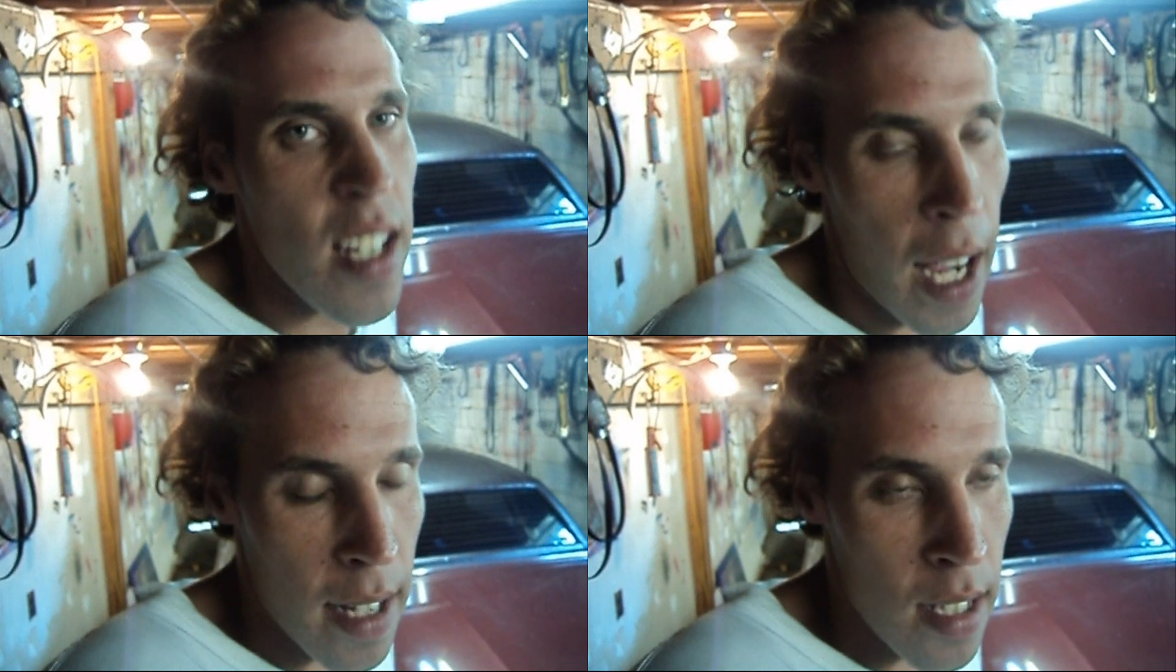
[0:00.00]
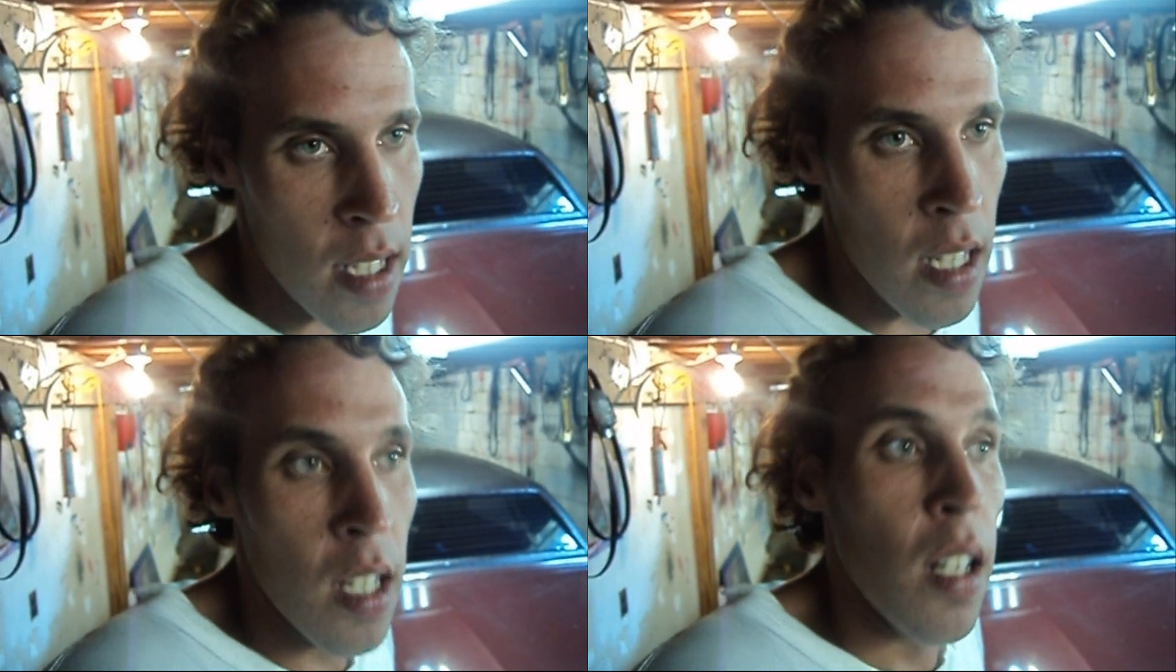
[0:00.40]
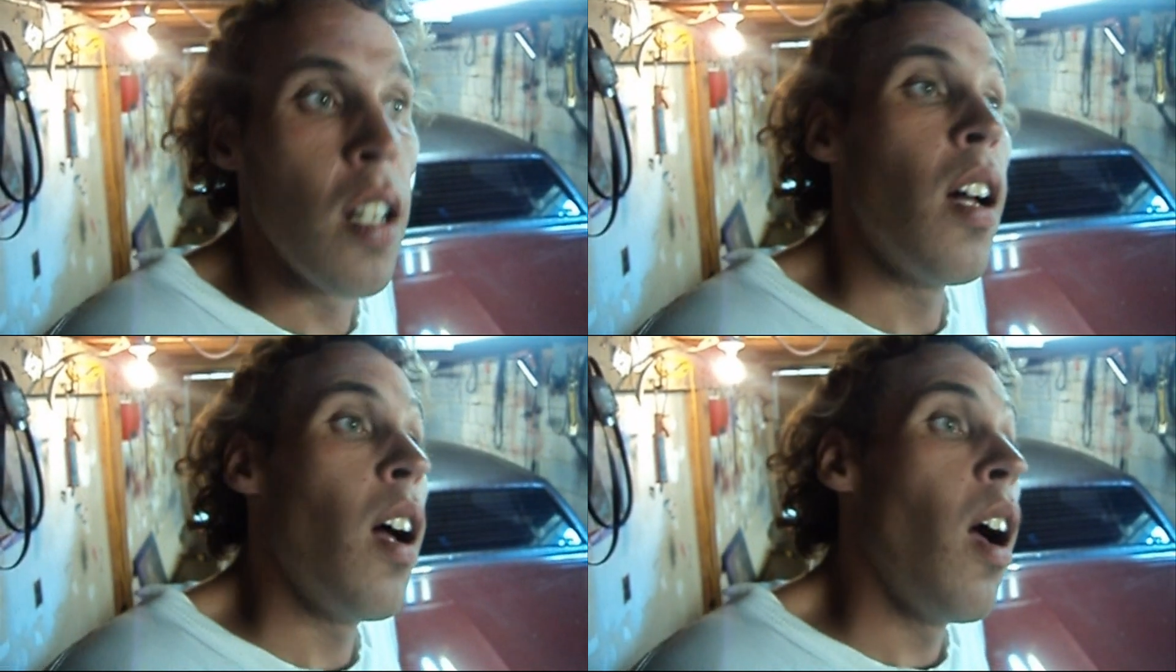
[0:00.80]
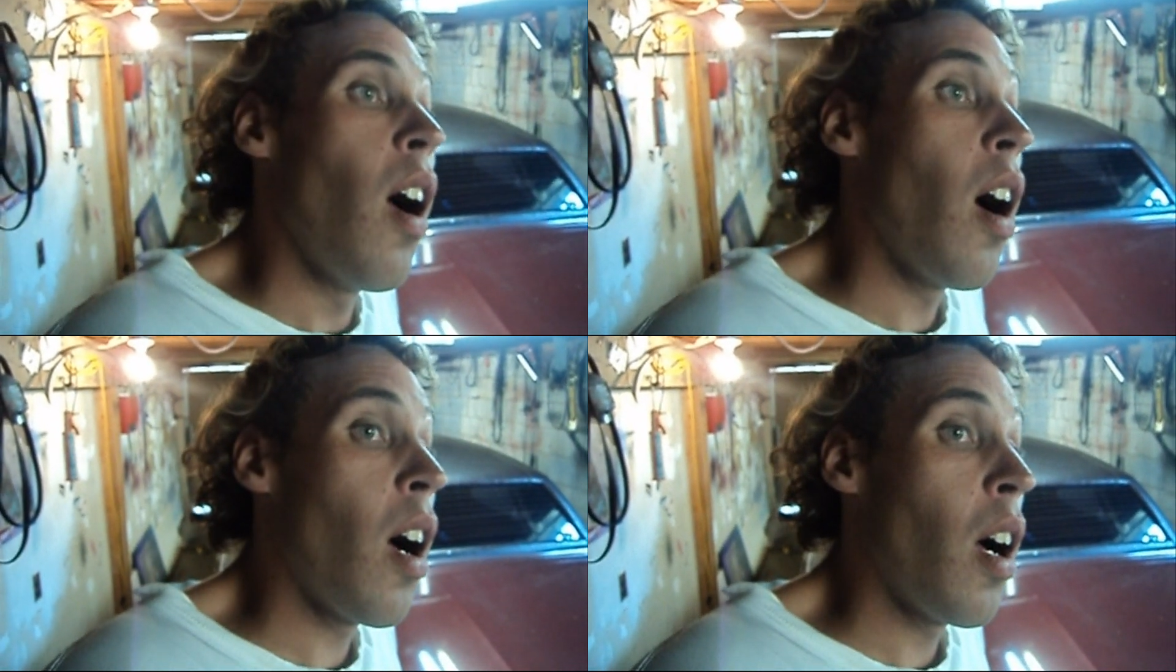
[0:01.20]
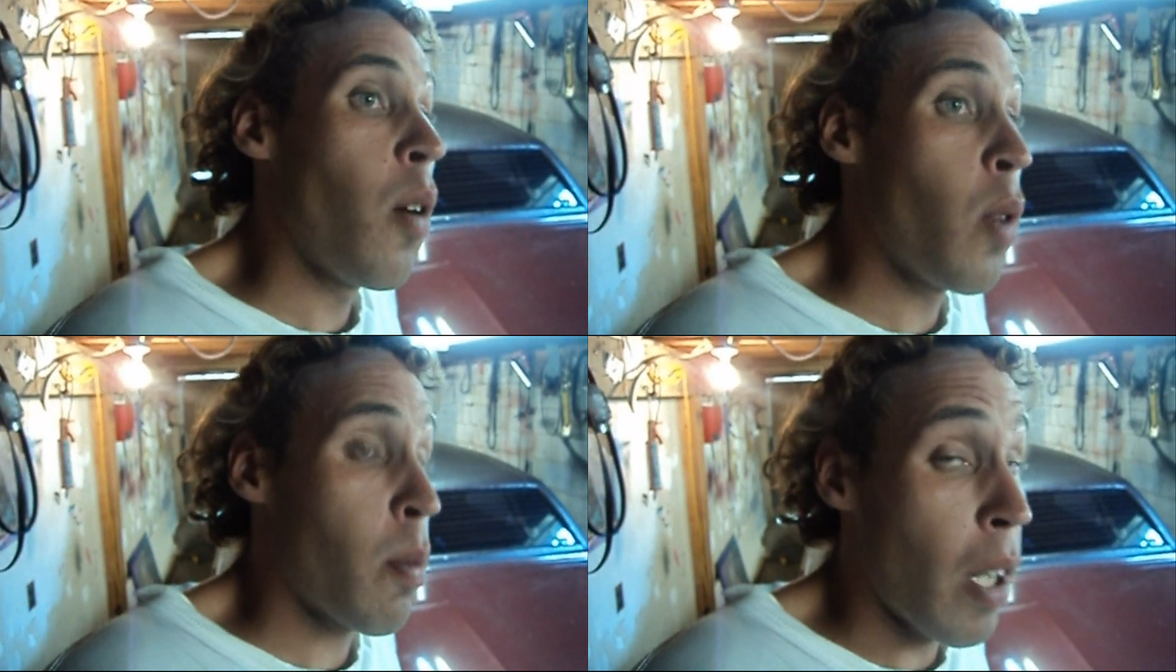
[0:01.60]
the test
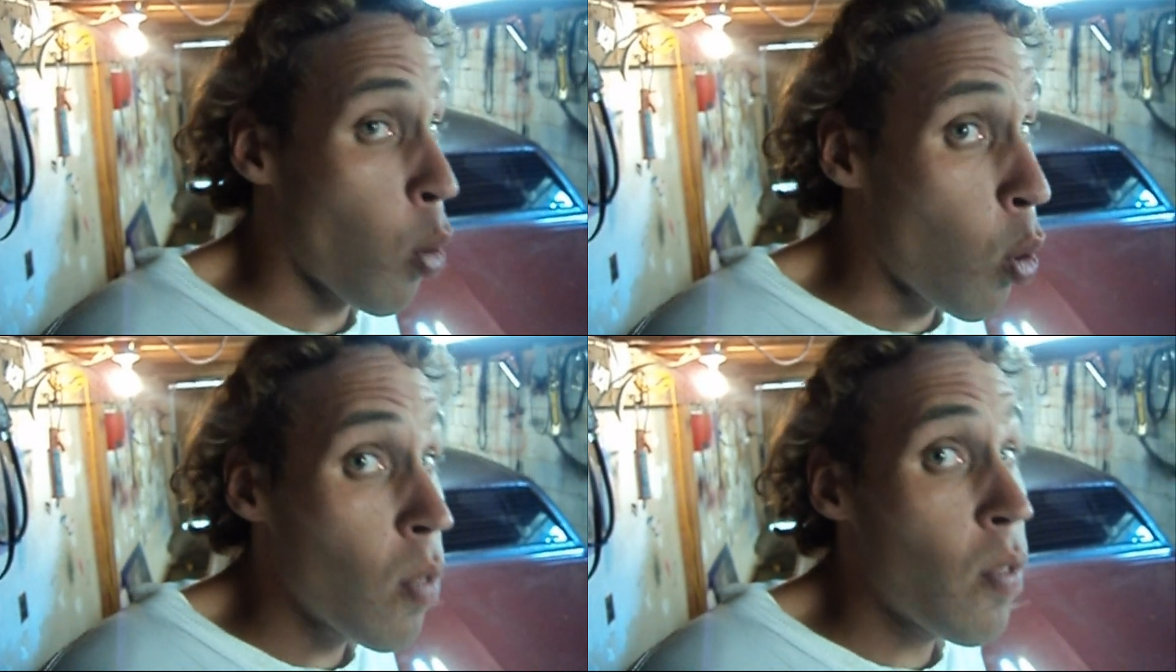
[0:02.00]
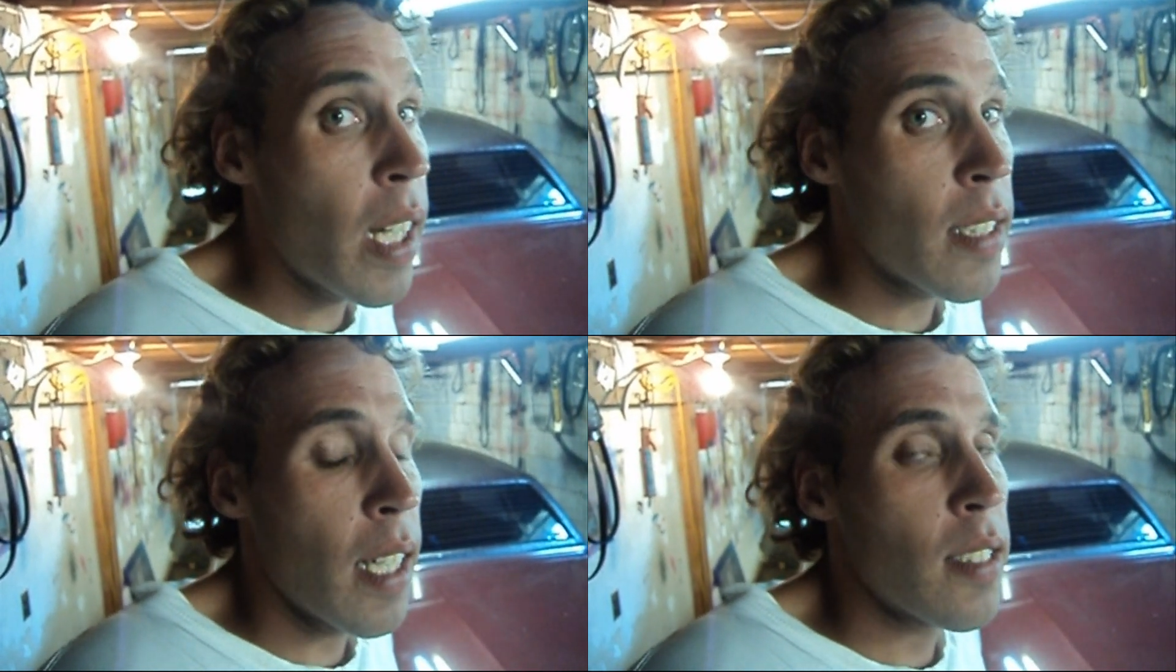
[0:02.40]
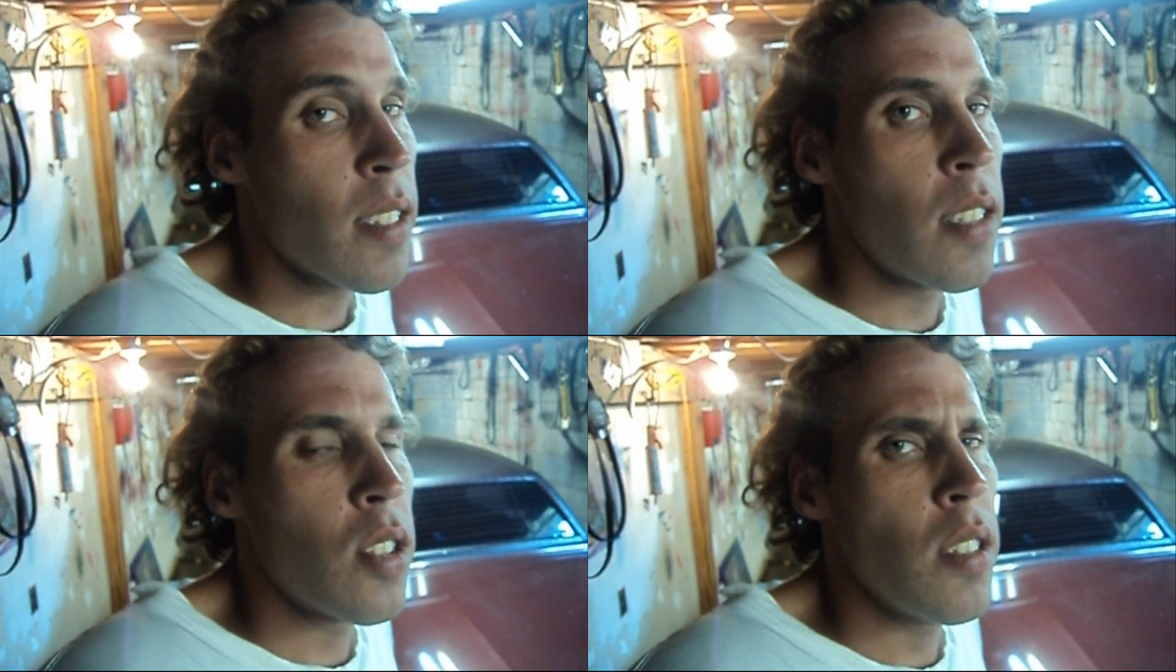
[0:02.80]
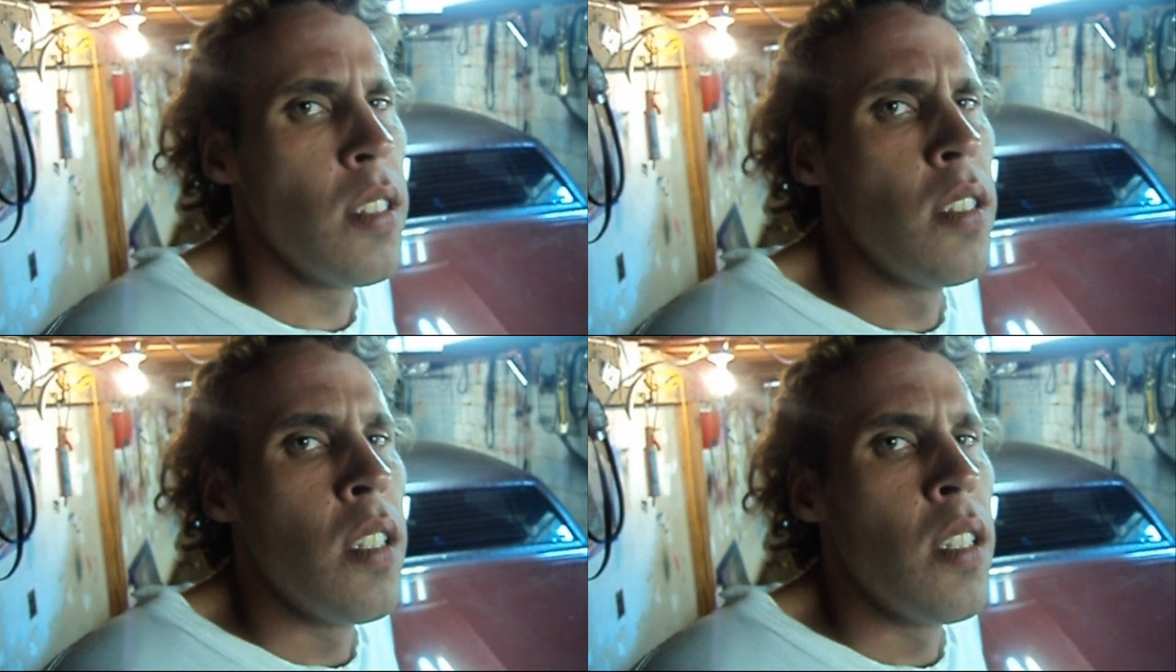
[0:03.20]
with my old VSS sensor.